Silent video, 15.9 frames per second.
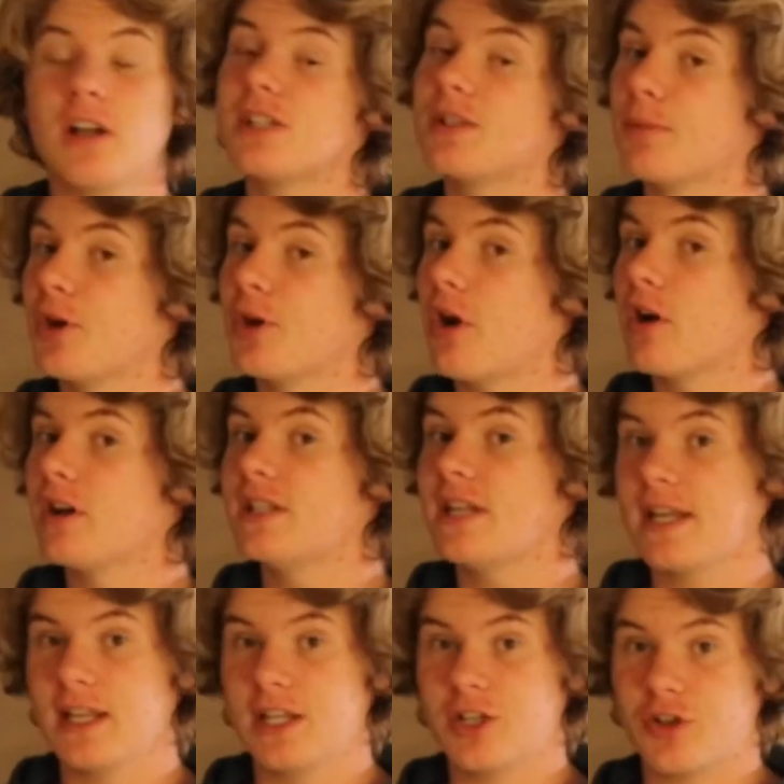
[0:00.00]
someone had already
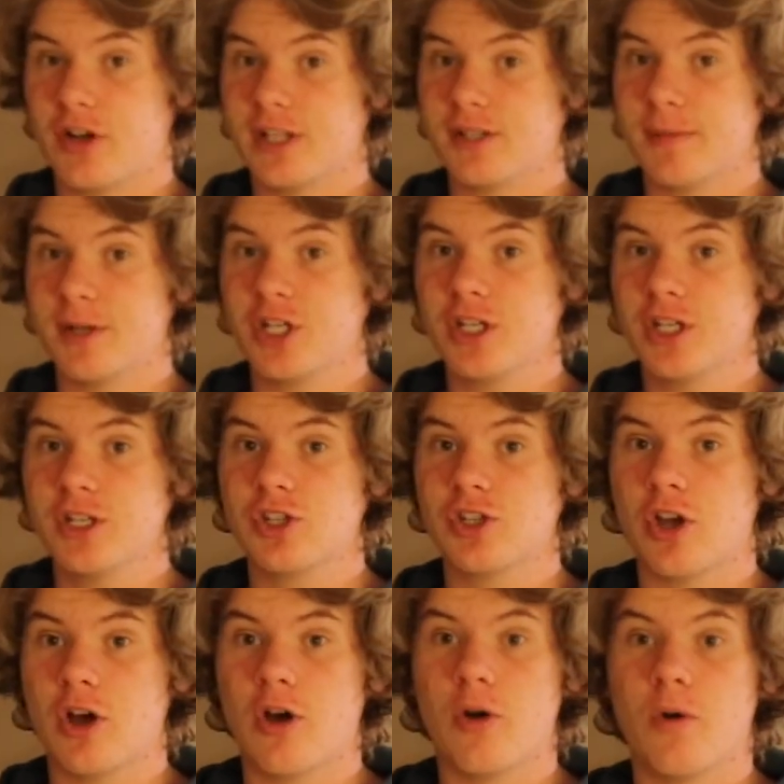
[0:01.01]
taken the transmission,
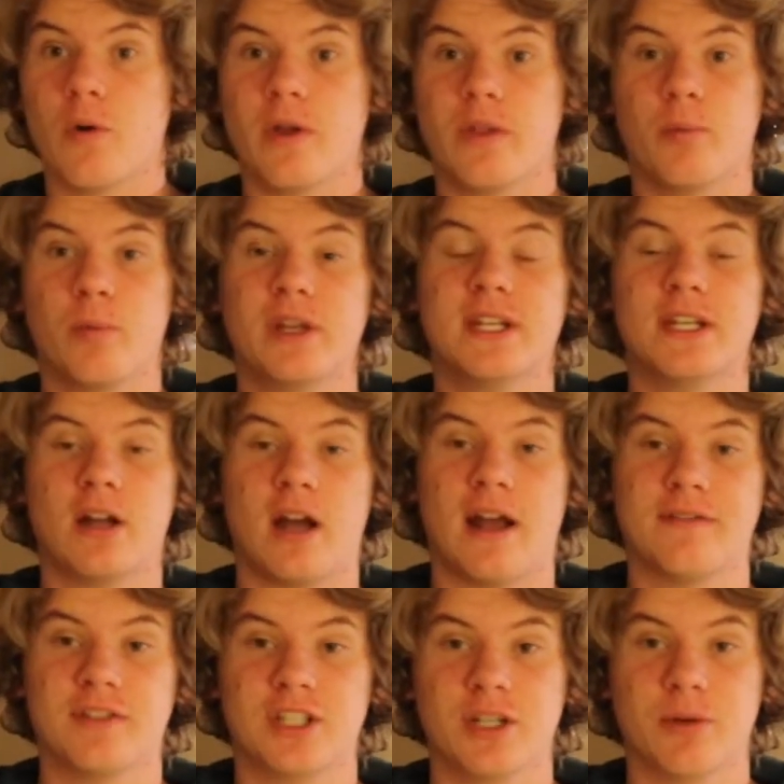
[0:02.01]
so we did not
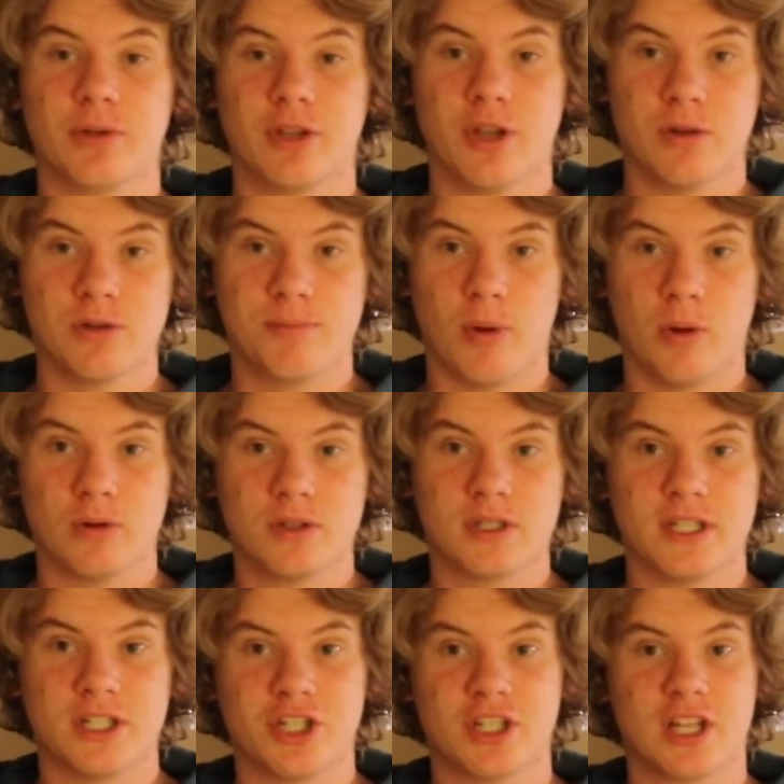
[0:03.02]
have to deal with those
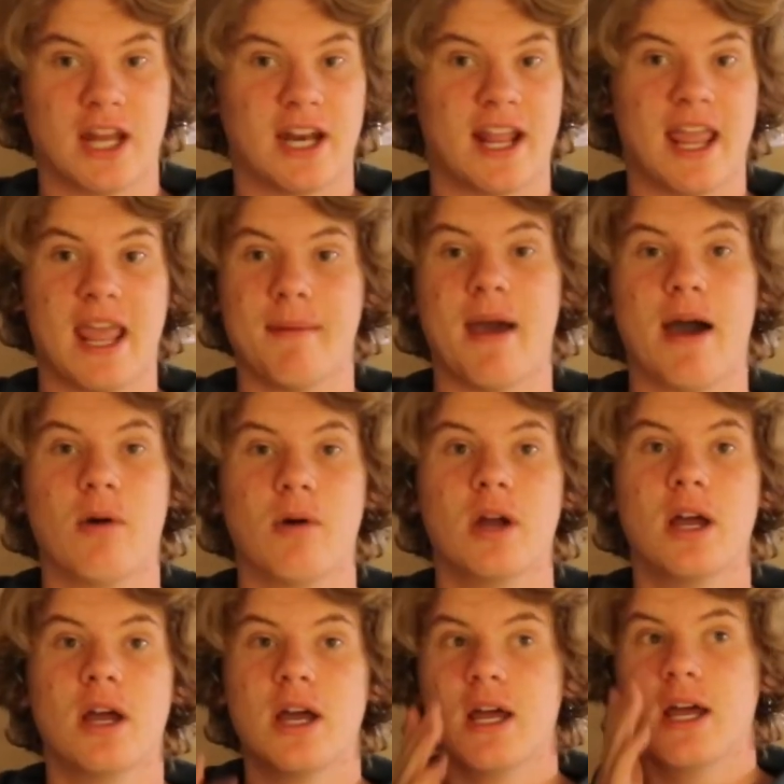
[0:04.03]
bolts. It just kind of came
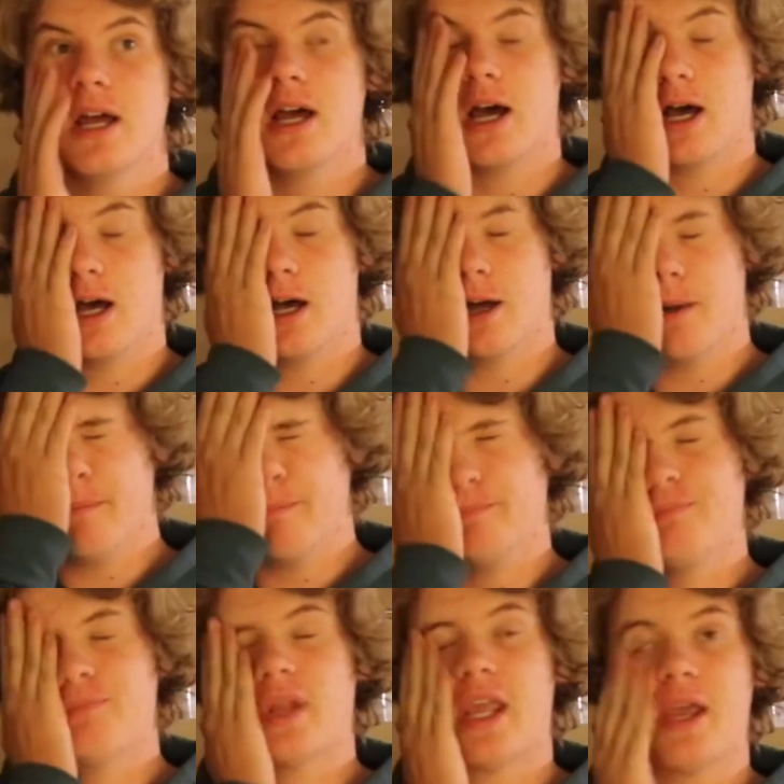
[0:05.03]
out.
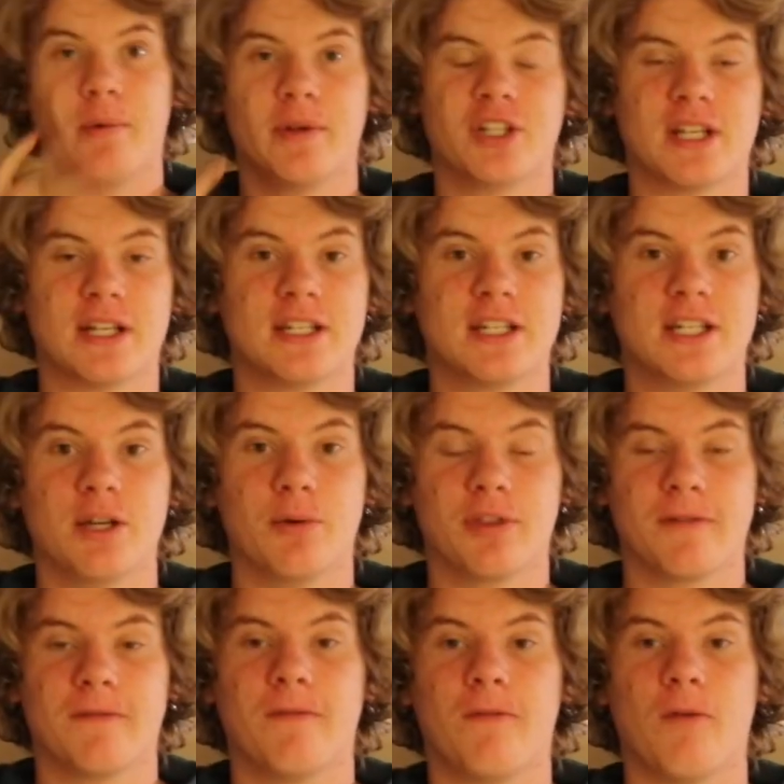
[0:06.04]
And we just had to deal
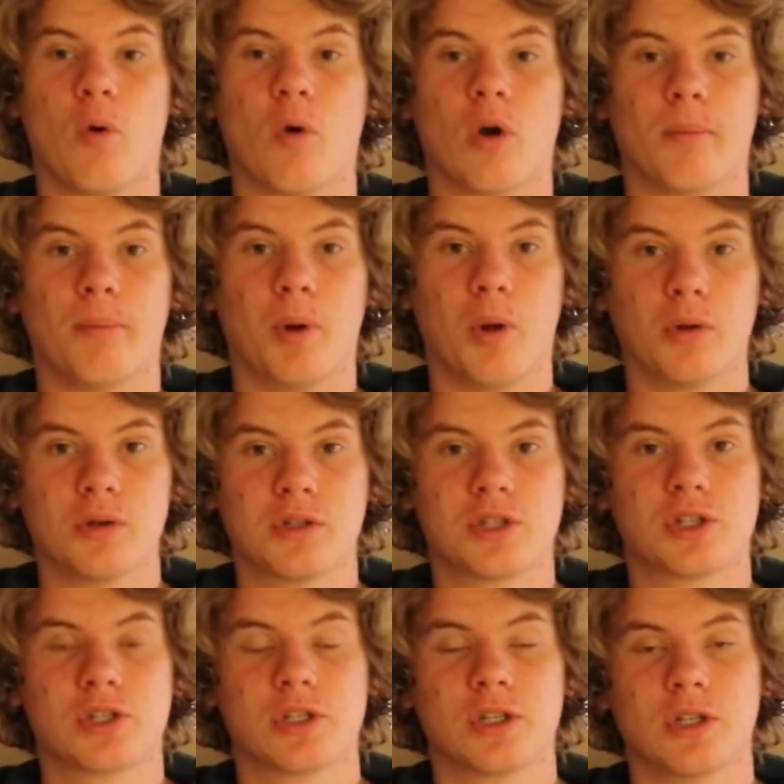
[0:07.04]
with the 4
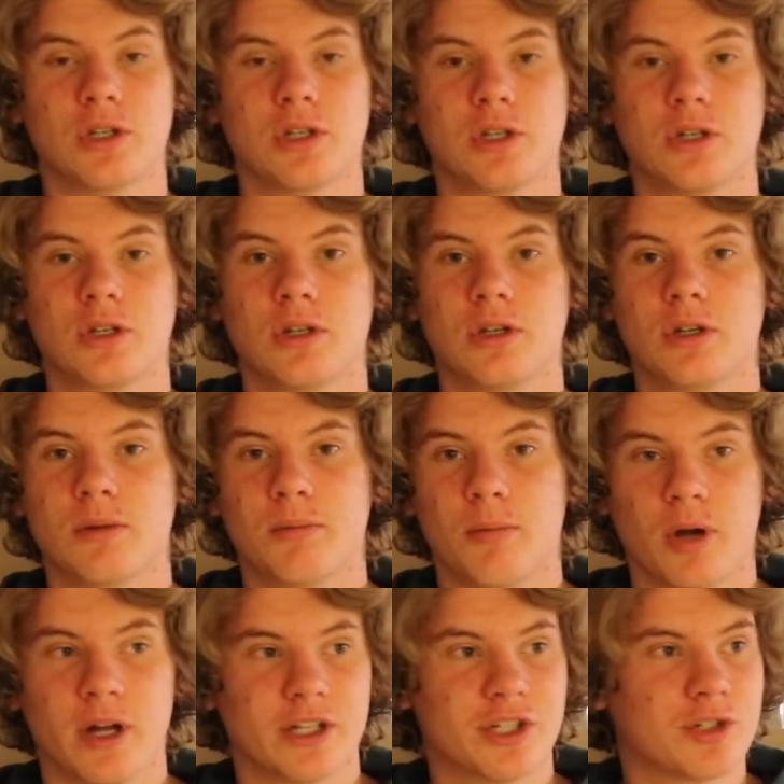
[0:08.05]
bolts,
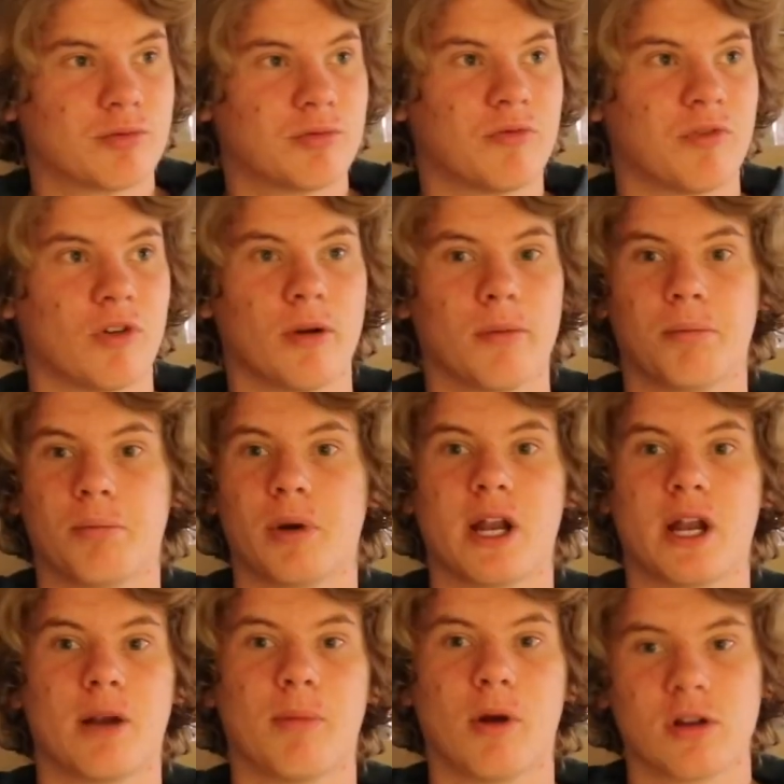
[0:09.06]
which for
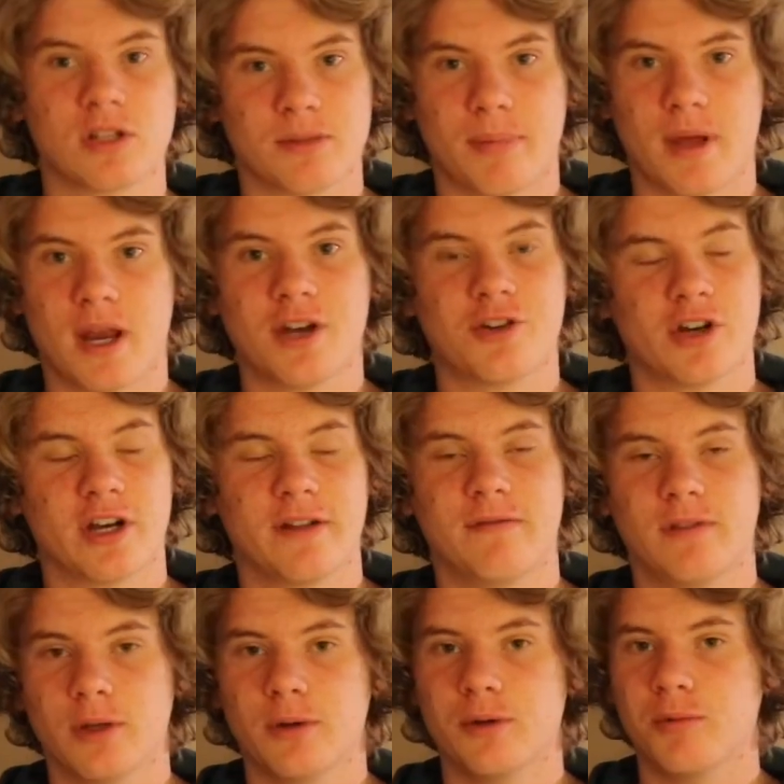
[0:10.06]
breaker bar and some penetrating
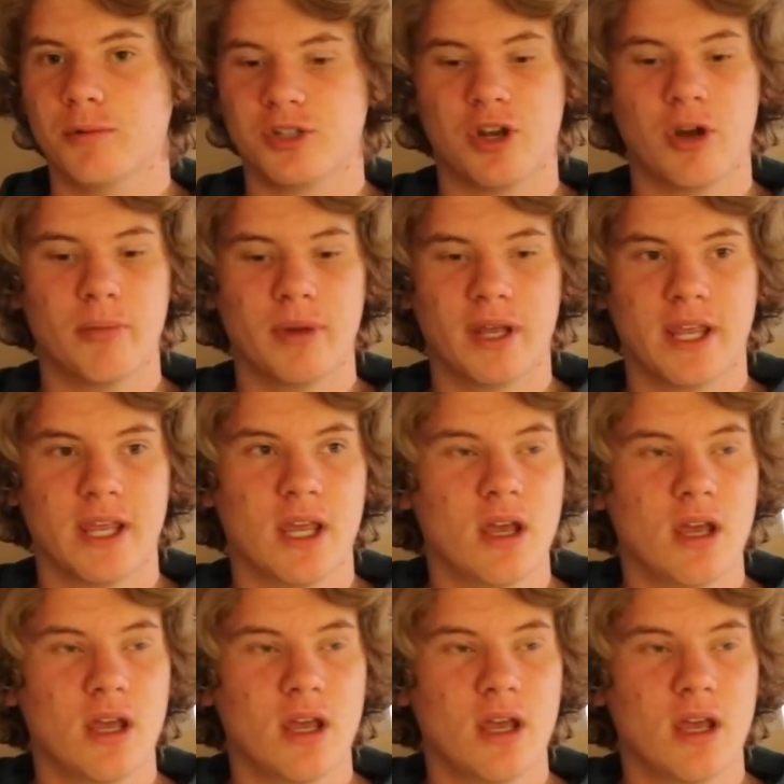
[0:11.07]
fluid was no biggie.